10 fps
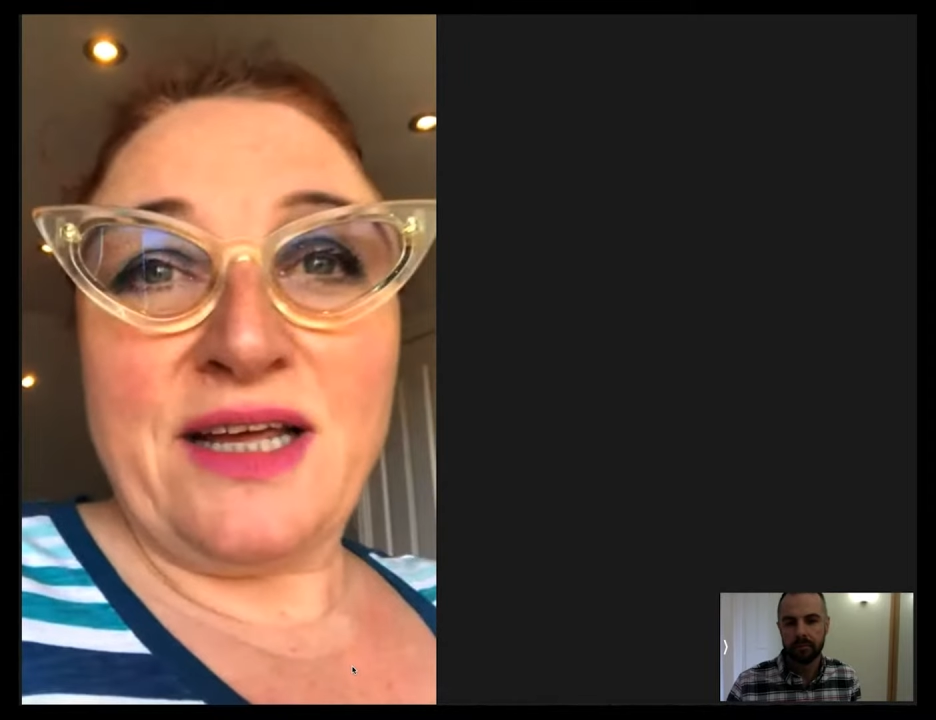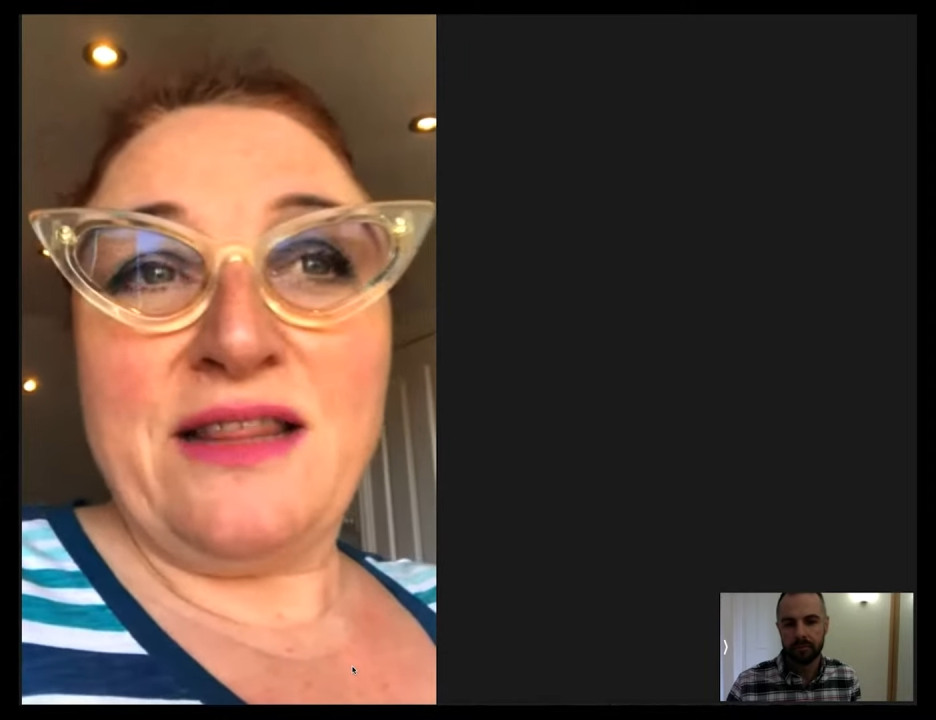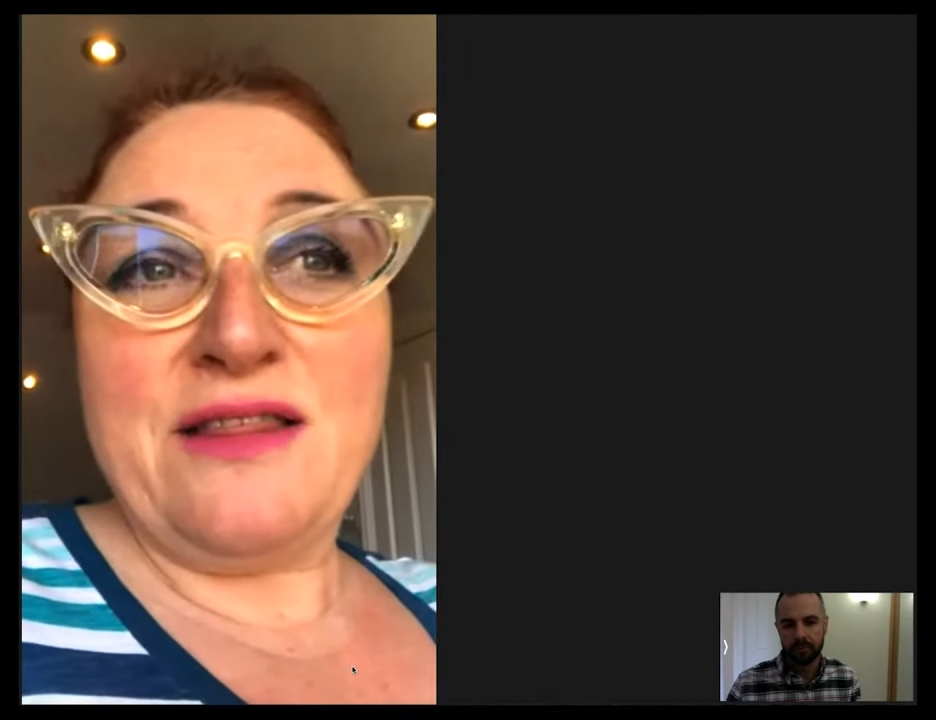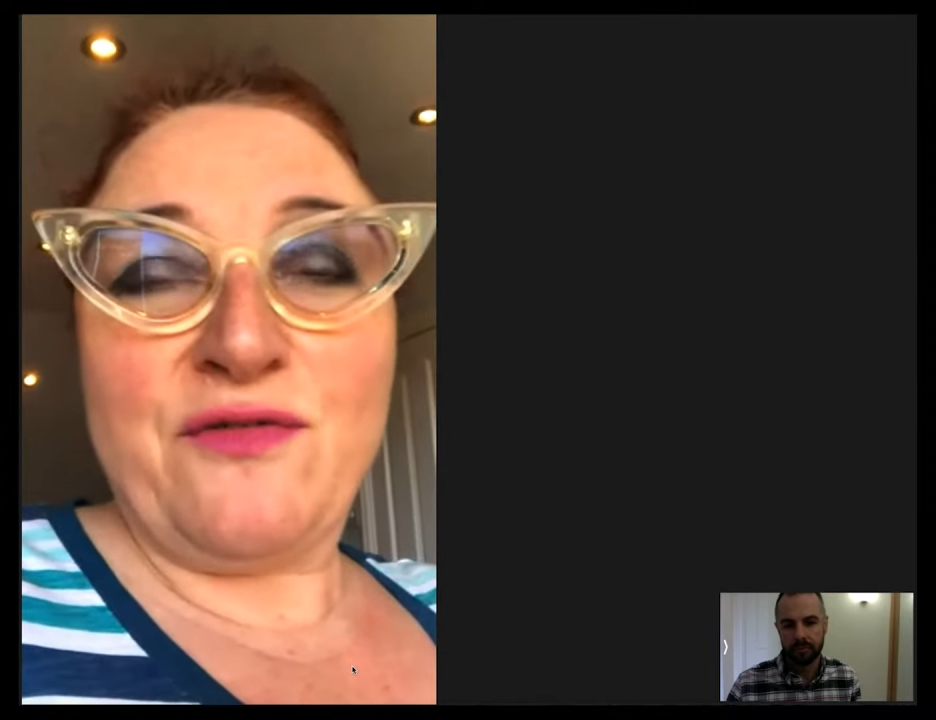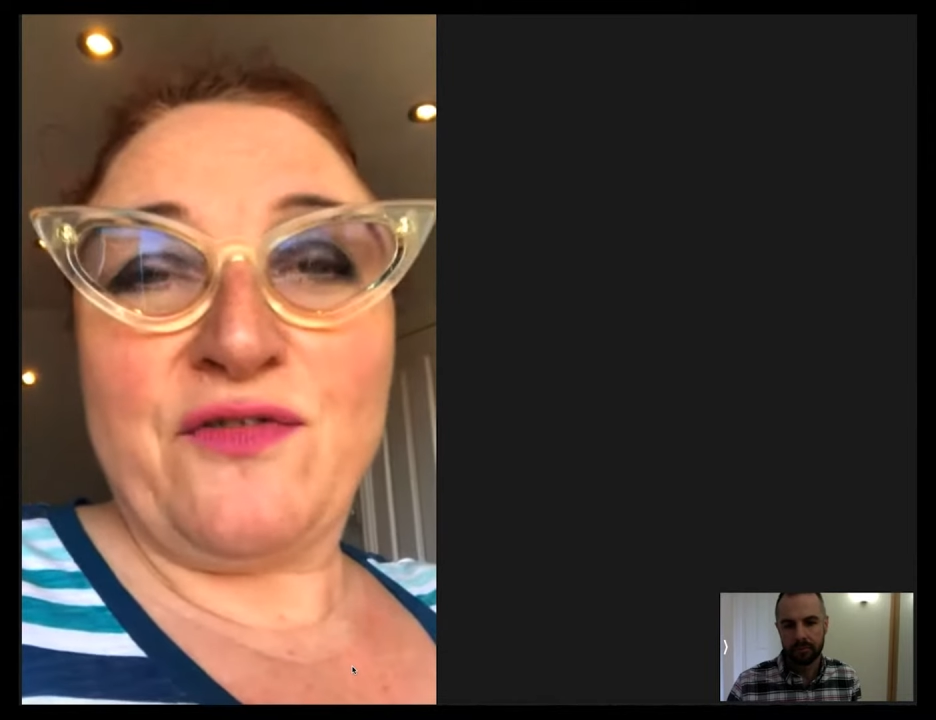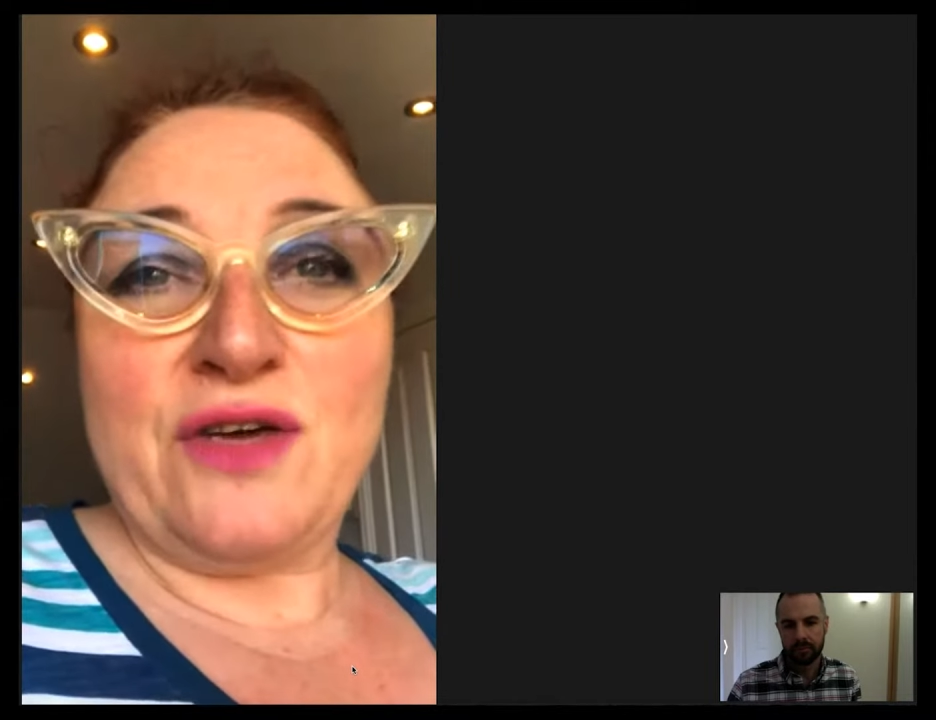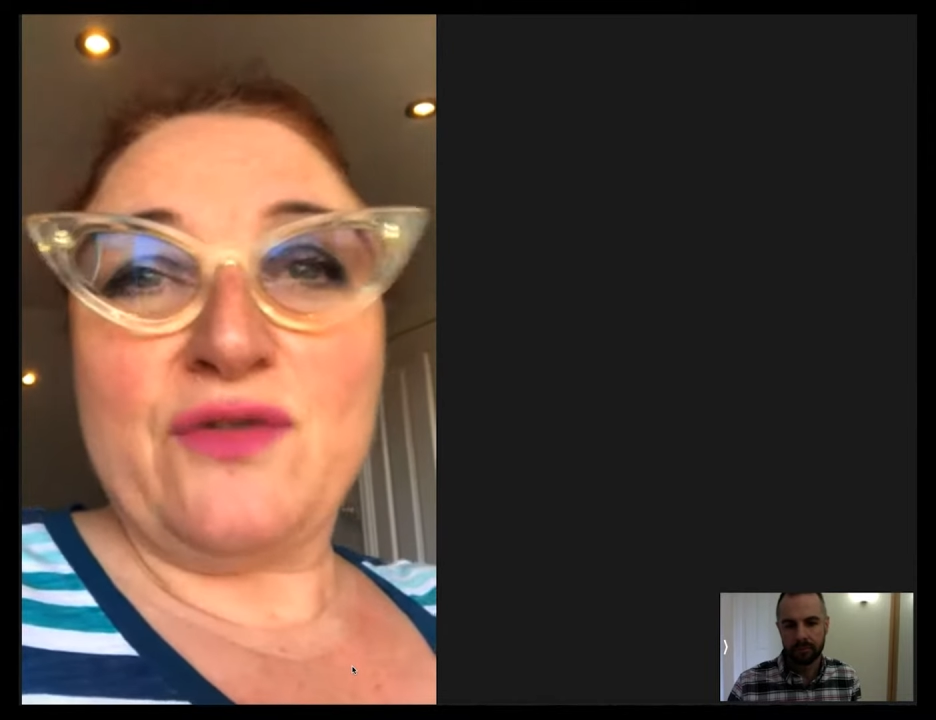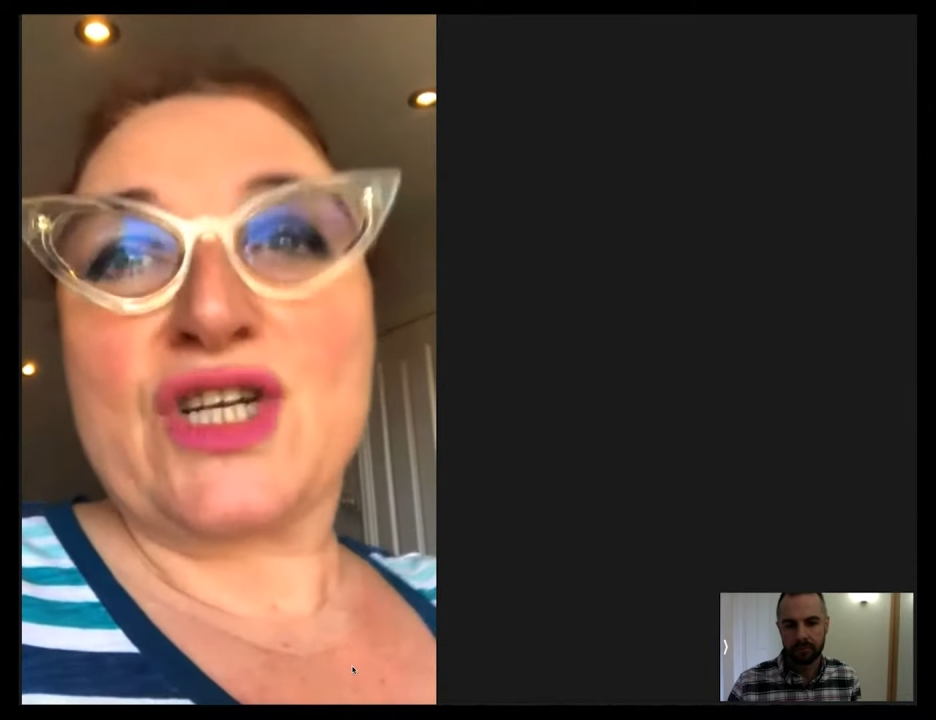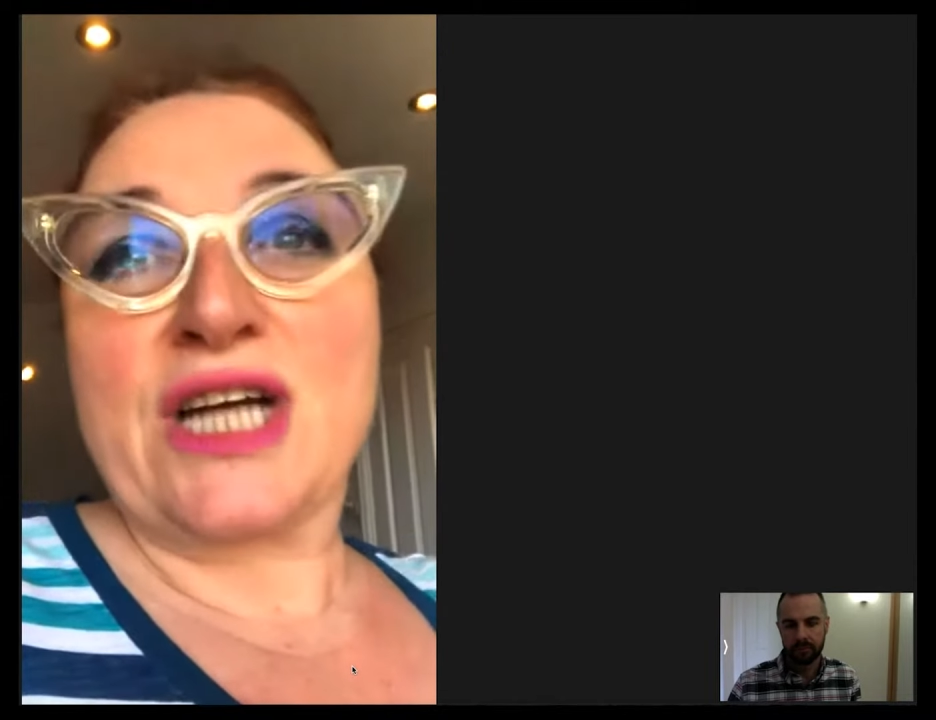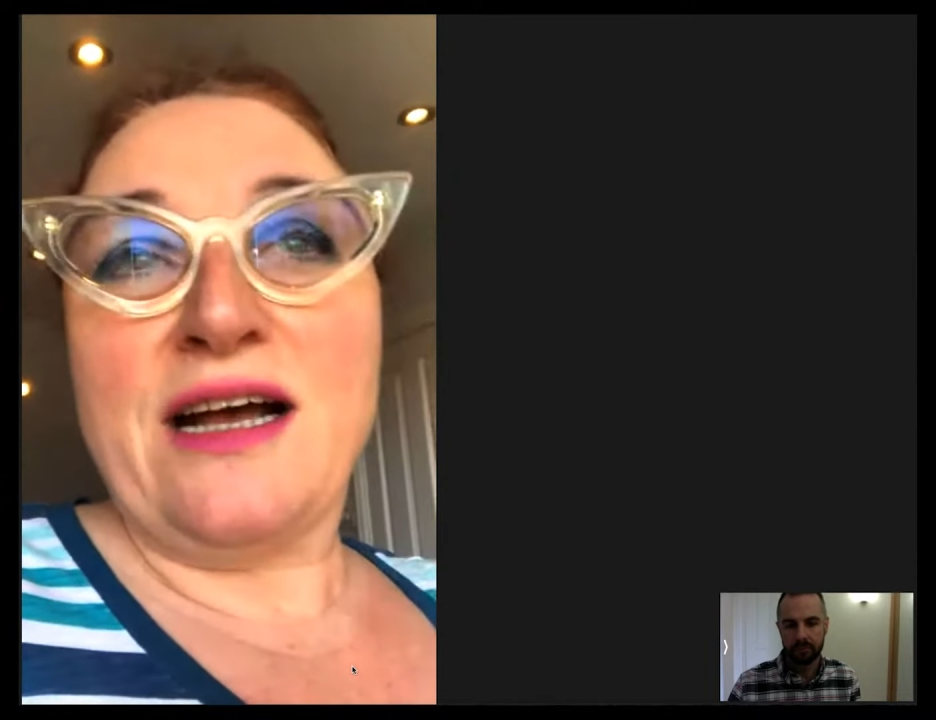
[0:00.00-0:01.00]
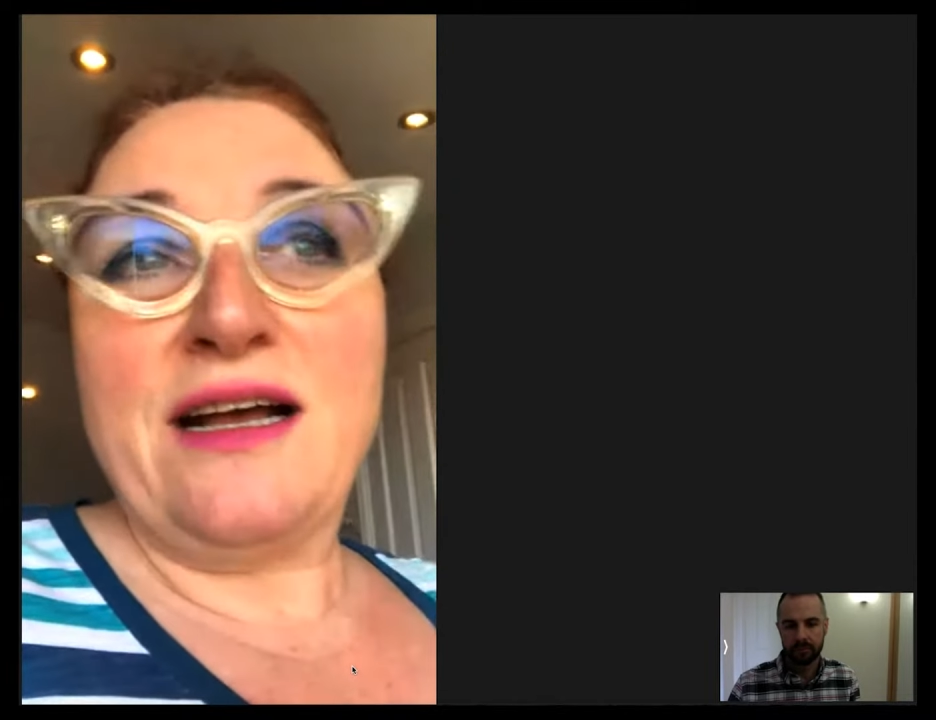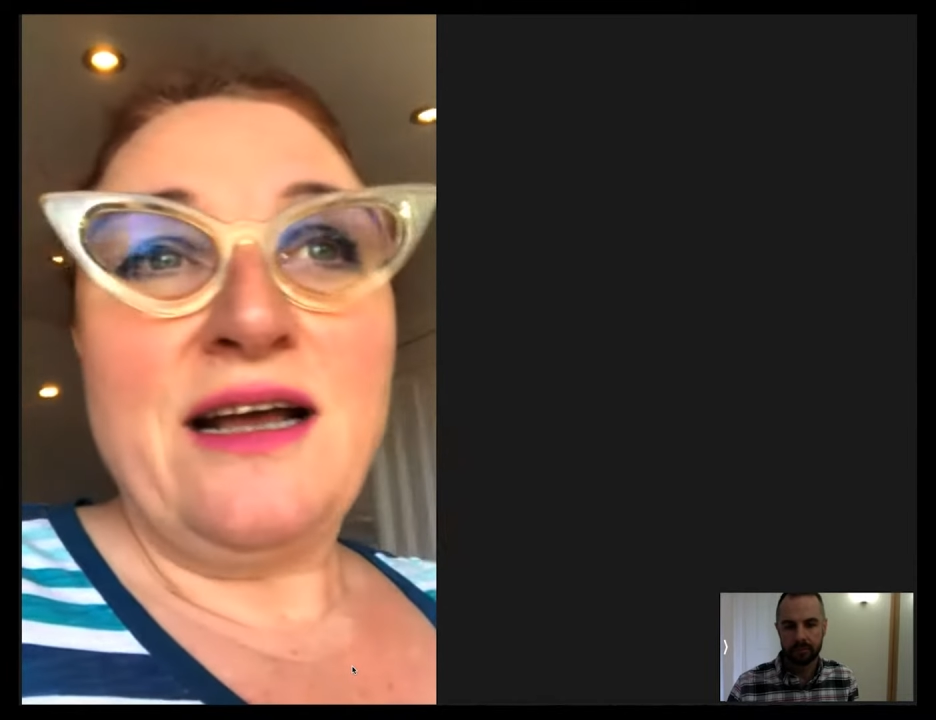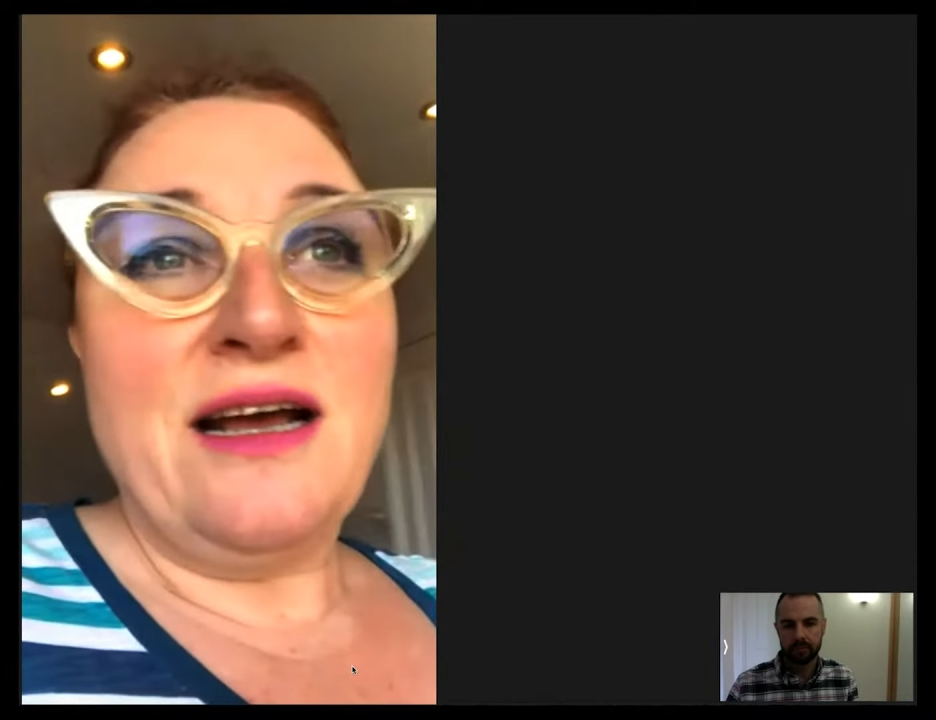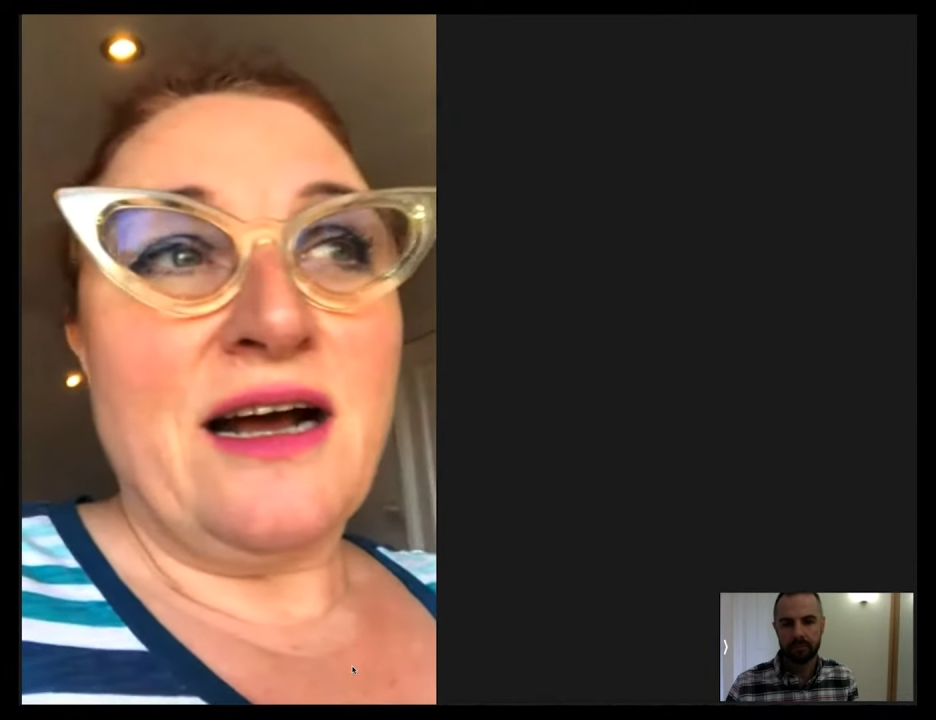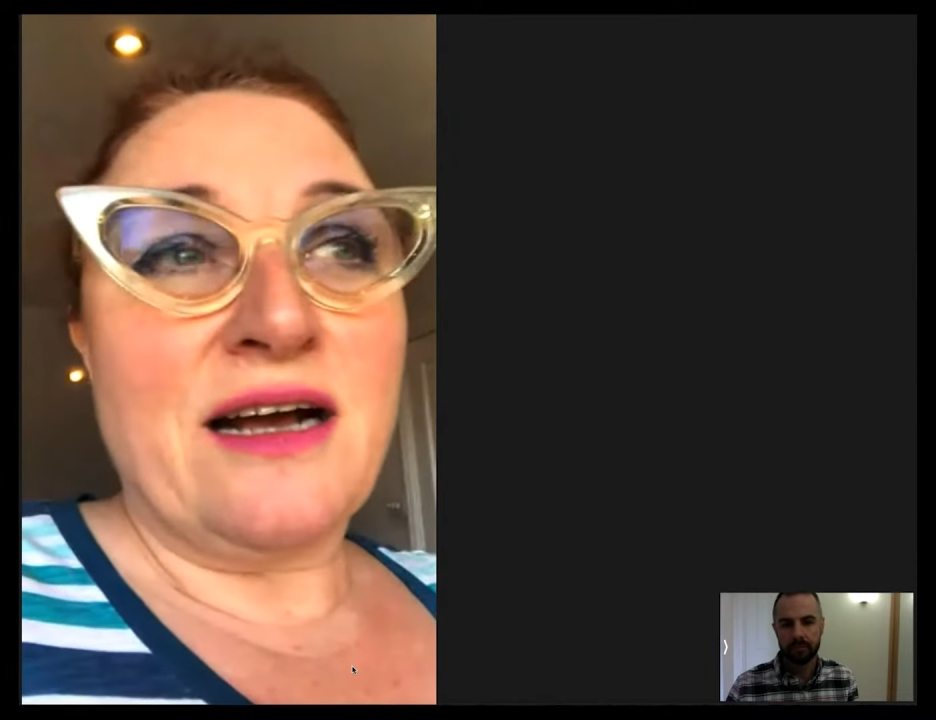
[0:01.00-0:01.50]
that in the future